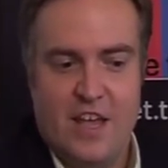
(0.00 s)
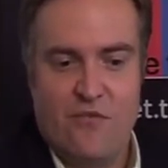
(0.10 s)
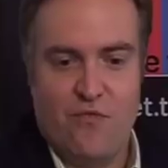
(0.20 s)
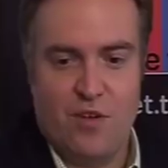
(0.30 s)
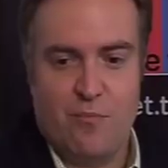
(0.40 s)

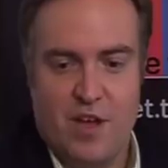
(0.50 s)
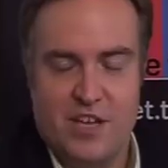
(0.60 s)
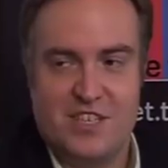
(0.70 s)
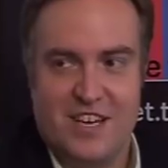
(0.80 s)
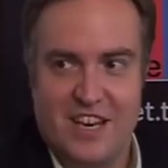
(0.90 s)
fit
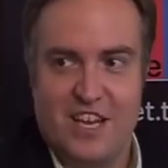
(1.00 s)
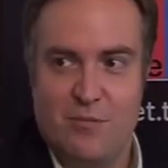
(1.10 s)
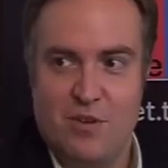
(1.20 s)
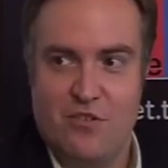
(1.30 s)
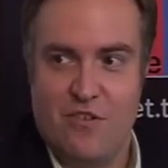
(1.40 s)
best and need to
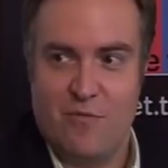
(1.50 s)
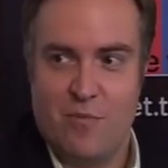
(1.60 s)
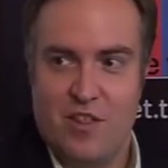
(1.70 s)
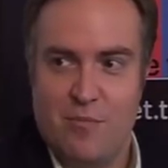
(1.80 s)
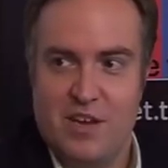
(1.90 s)
be driven
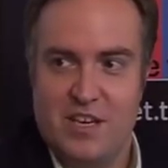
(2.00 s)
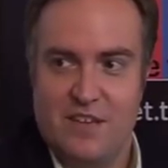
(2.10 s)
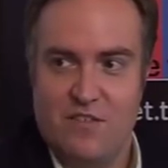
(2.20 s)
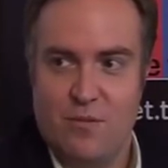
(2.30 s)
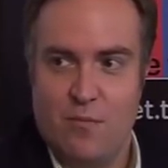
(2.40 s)
by the pay
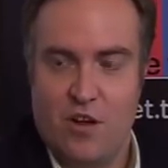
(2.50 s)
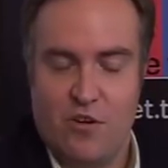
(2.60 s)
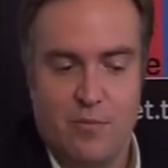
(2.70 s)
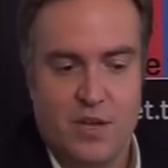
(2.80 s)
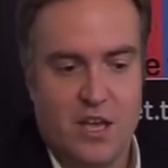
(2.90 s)
TV
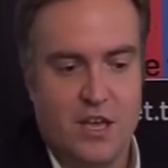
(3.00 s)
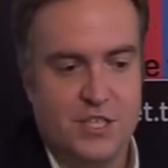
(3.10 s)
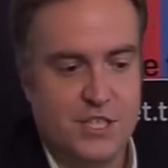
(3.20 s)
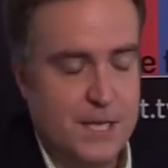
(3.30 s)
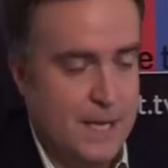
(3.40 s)
model,
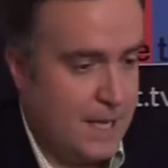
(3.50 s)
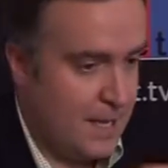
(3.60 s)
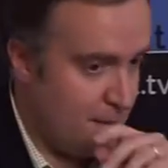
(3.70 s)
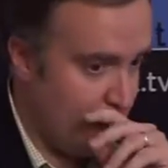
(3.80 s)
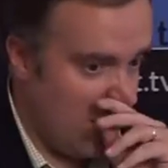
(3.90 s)
because
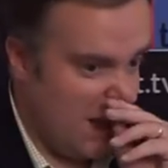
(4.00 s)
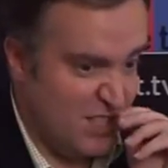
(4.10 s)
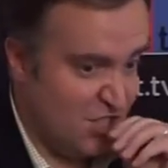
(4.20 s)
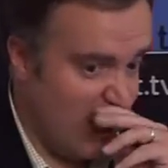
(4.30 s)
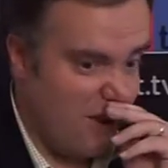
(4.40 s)
in
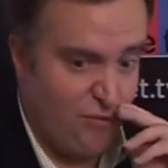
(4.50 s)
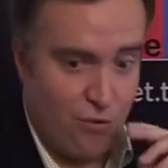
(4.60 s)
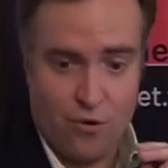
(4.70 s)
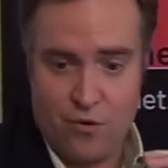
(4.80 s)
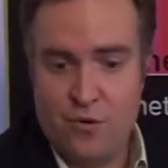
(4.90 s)

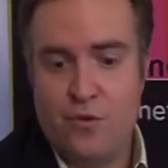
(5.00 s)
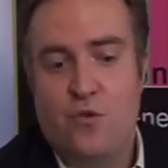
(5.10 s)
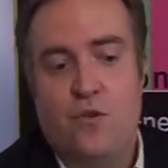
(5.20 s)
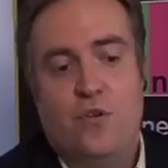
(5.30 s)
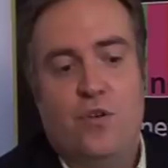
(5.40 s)
general,
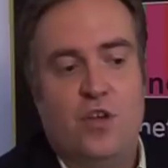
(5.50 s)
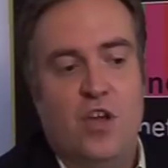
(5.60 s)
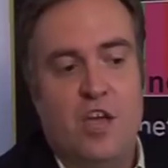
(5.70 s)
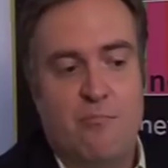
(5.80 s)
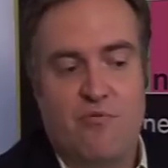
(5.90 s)

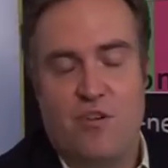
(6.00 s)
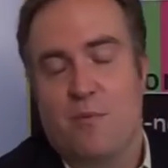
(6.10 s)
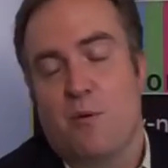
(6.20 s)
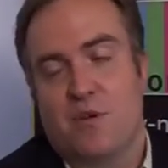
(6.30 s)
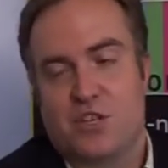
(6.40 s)
a
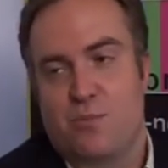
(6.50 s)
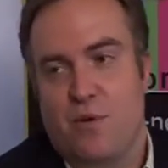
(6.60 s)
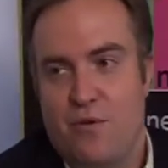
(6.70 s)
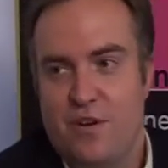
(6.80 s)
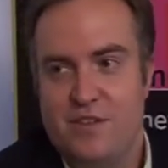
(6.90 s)
premium
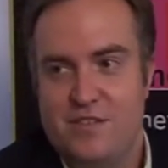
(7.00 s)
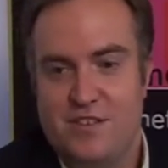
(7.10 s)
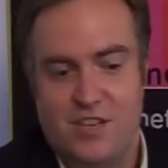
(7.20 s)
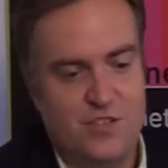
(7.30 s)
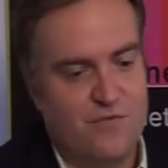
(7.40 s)

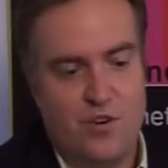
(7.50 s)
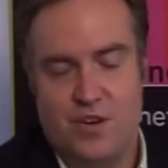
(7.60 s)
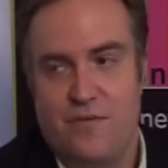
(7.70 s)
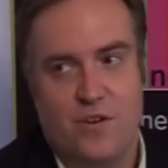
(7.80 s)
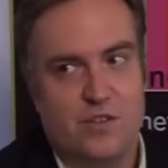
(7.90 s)
experience is very
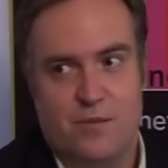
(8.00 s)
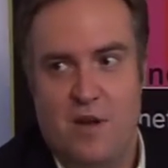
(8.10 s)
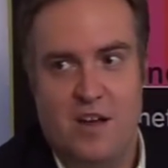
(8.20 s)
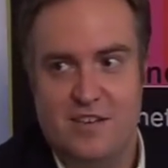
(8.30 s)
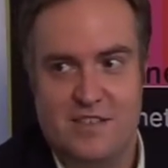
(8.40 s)
difficult to
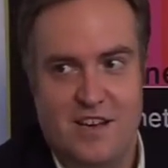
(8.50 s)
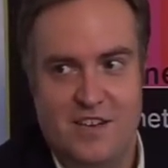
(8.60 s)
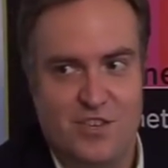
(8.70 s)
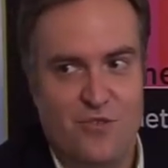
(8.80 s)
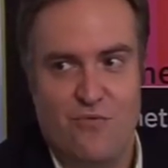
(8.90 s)

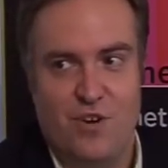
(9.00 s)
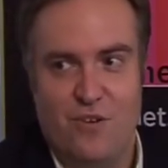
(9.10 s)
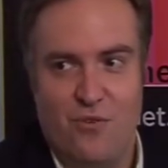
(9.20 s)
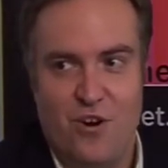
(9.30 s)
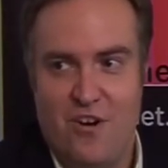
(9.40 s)
monetize in a
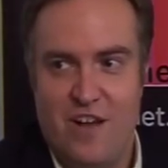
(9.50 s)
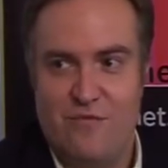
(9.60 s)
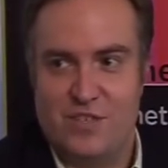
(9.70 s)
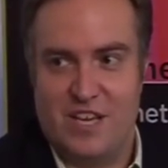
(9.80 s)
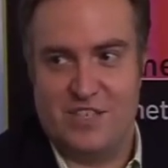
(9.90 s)
free-to-air
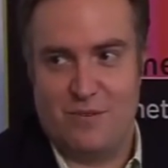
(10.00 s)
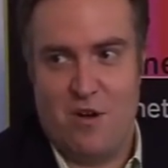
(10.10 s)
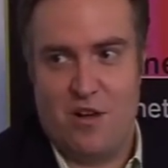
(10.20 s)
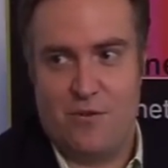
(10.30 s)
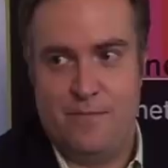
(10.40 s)
advertising
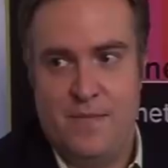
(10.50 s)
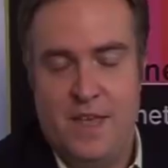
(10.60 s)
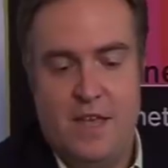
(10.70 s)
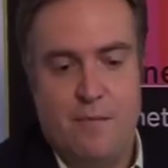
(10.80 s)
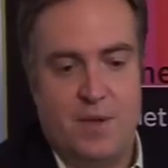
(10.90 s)
model,
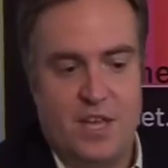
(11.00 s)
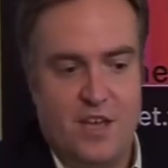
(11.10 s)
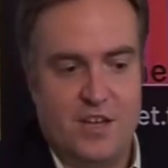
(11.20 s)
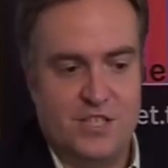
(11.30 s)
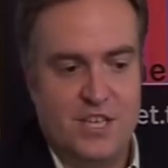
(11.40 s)

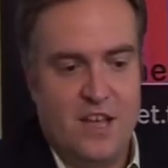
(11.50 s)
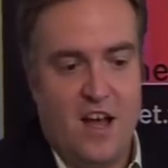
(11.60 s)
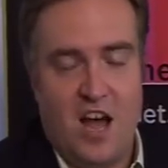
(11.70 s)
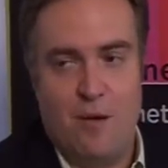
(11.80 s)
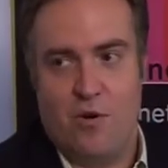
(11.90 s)
because
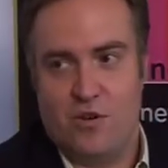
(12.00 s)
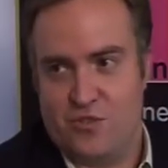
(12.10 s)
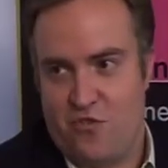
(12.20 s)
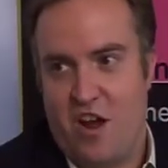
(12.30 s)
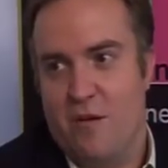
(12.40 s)
eyeballs
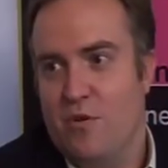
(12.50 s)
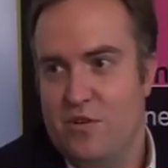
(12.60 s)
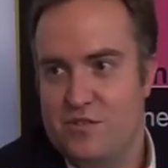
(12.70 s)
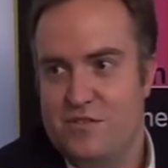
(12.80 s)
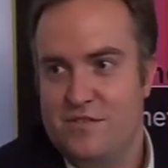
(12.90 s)
are
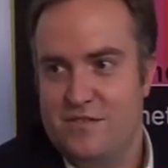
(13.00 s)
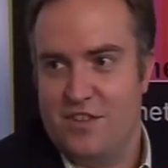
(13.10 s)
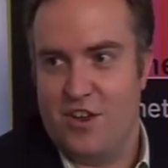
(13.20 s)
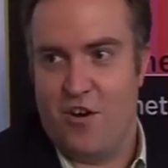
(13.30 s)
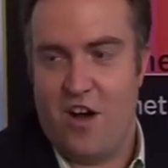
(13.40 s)
eyeballs.
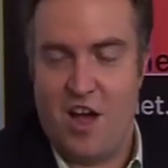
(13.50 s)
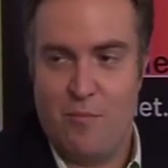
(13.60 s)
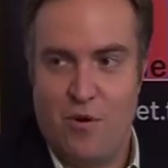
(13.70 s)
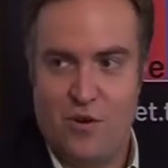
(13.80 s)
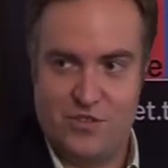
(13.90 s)

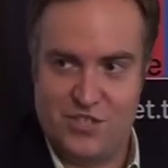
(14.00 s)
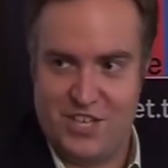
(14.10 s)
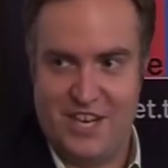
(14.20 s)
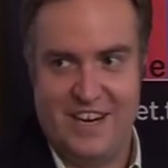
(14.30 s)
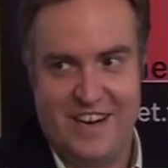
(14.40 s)
Eyeballs
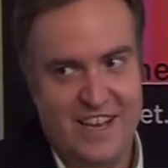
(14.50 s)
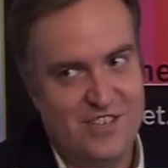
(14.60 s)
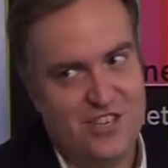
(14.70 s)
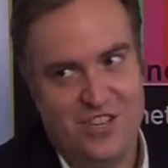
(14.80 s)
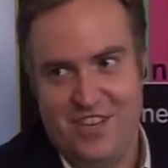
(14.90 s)
seen in
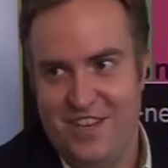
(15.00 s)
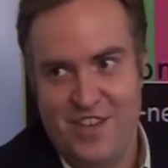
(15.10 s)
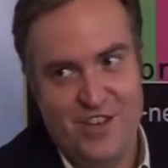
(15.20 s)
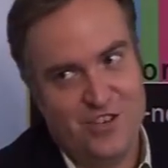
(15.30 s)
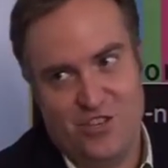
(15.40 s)
HD
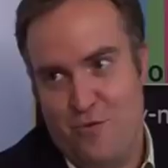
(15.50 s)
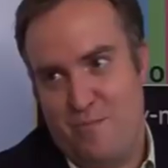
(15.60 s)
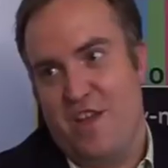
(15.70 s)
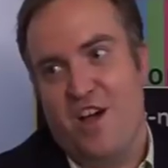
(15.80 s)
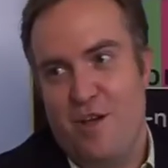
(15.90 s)
don't
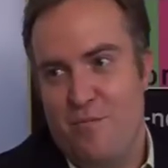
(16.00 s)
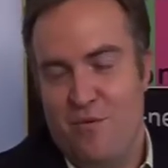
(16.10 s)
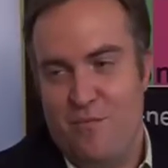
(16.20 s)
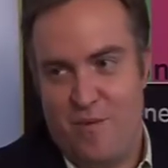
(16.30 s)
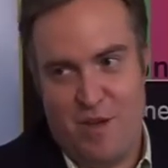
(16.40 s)

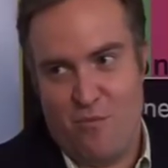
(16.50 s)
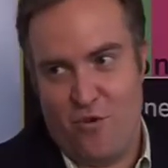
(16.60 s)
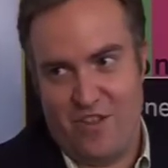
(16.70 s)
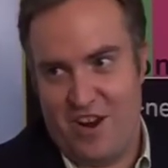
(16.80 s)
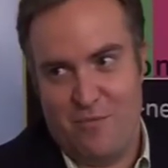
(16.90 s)
pay
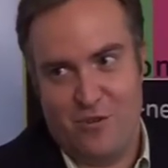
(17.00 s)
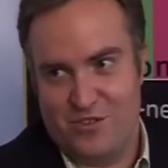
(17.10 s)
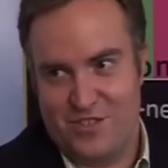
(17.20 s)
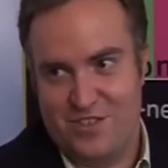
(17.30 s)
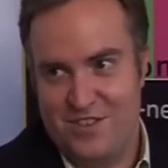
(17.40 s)
more than
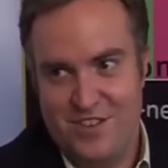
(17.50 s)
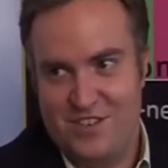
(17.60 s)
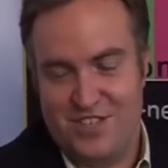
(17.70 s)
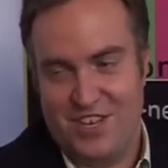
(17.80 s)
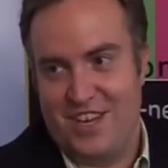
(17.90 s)
eyeballs
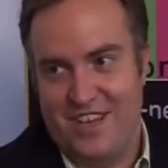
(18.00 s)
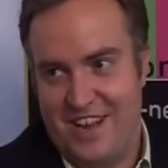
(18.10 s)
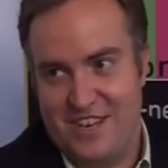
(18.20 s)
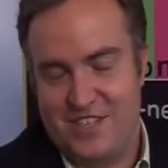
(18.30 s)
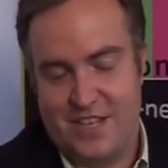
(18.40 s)
seeing in
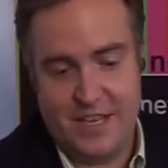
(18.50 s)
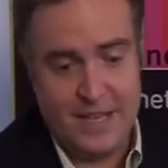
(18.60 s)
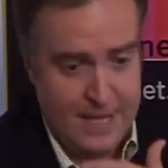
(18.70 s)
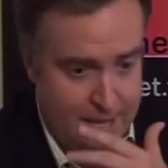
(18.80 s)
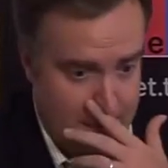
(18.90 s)
SD.
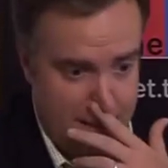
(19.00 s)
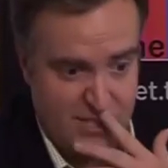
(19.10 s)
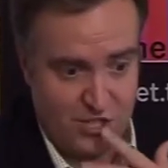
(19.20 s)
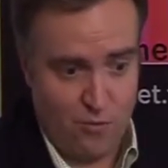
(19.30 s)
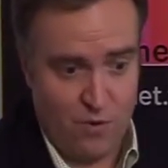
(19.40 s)
And
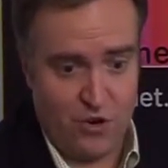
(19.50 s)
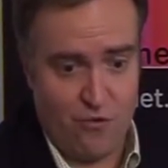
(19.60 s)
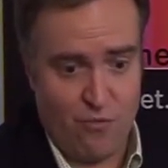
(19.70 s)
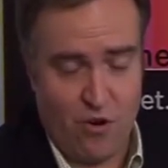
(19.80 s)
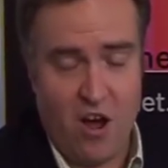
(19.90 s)
so when you're
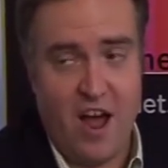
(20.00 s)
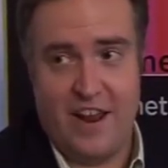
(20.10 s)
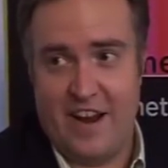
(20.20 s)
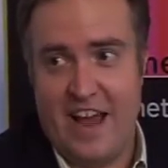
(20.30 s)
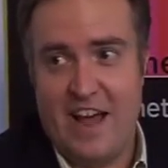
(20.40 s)
relying
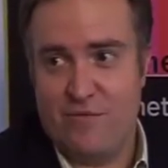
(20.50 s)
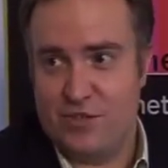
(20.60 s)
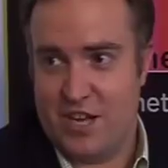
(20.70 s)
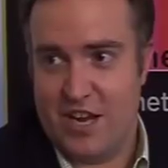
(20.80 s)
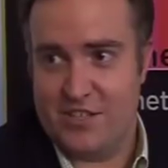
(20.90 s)
on
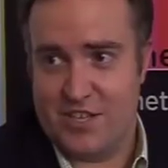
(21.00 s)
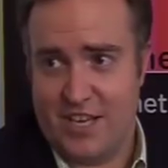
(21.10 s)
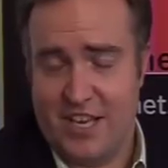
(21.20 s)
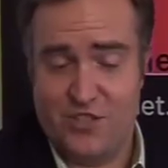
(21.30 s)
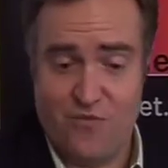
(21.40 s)

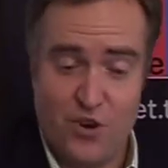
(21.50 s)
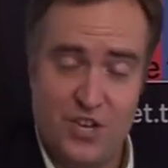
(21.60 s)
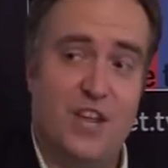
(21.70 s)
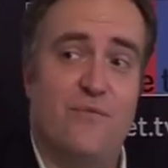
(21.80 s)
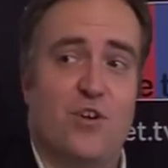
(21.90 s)
advertising, it's very
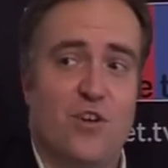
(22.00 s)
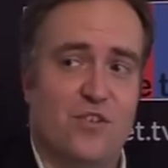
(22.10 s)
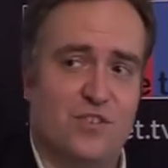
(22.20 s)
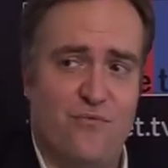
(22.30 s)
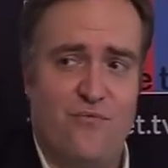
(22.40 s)

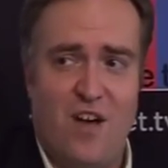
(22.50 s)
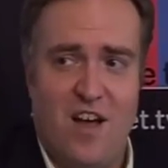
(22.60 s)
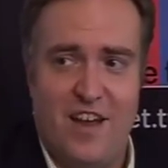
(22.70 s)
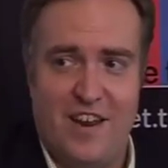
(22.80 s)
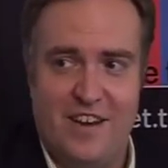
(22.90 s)
difficult to
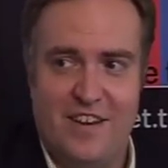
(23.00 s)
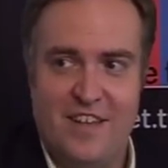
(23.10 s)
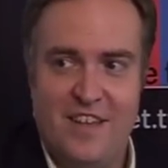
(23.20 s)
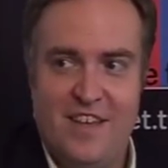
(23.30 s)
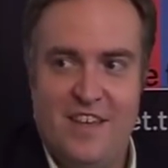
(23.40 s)
find
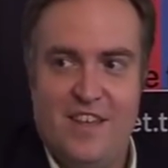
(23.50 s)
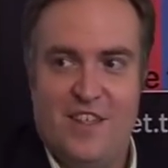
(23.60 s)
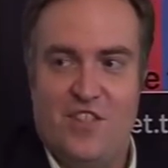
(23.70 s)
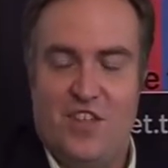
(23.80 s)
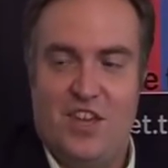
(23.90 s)

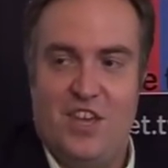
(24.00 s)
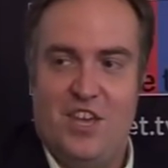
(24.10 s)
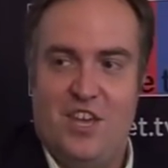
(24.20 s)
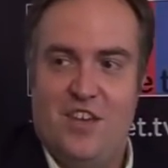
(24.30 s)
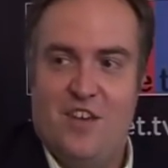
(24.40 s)

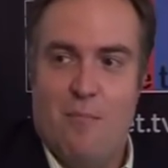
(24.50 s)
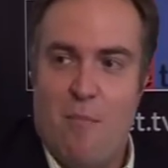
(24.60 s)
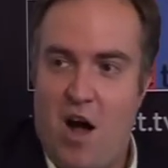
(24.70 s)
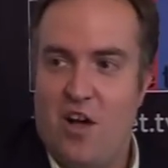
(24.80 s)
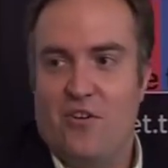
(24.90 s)
the
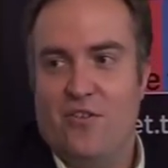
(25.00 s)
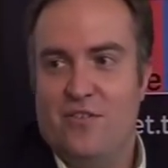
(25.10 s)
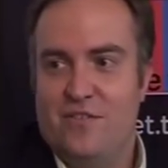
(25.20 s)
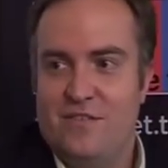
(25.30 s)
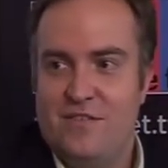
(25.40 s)
model